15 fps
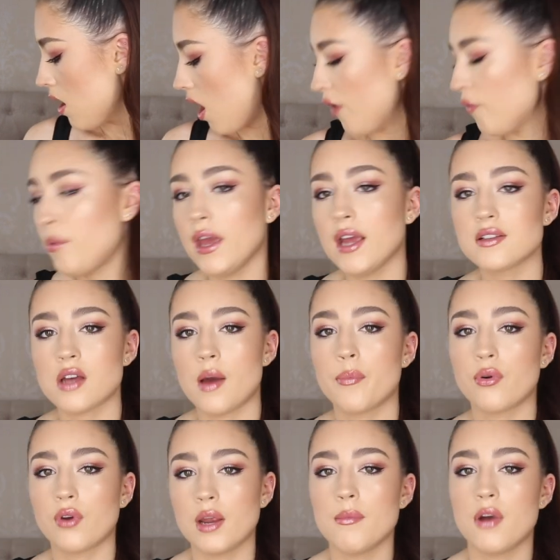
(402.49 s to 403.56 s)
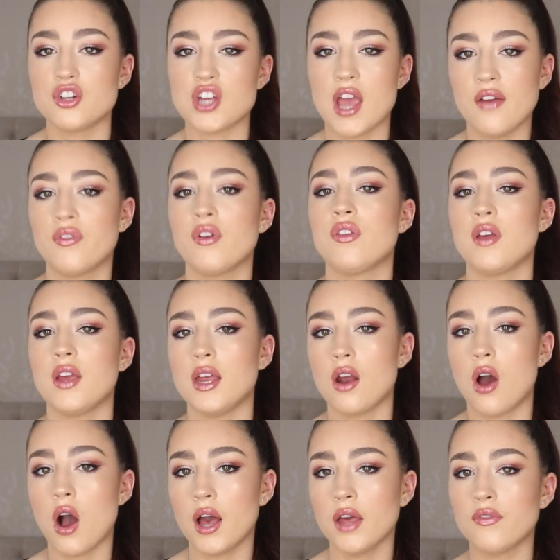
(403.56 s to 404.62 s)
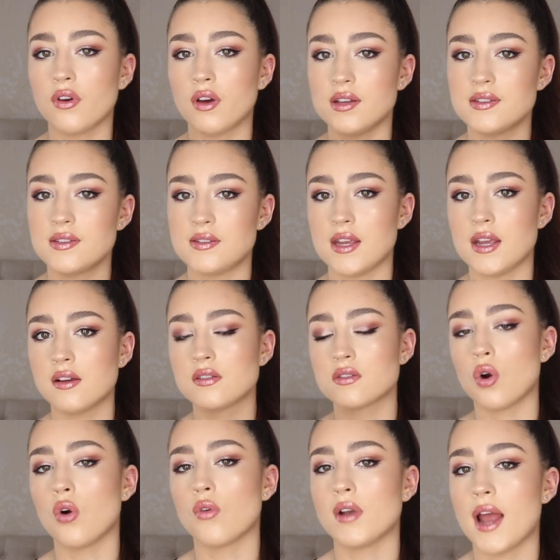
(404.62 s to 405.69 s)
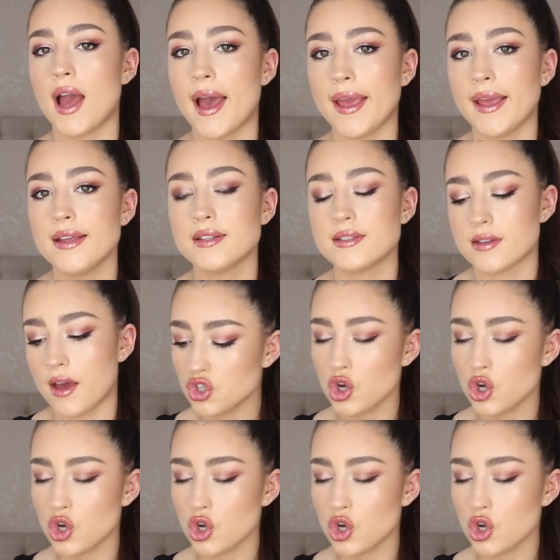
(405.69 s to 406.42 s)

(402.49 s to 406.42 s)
I've picked up pretty much everything in either a 6 or an 8.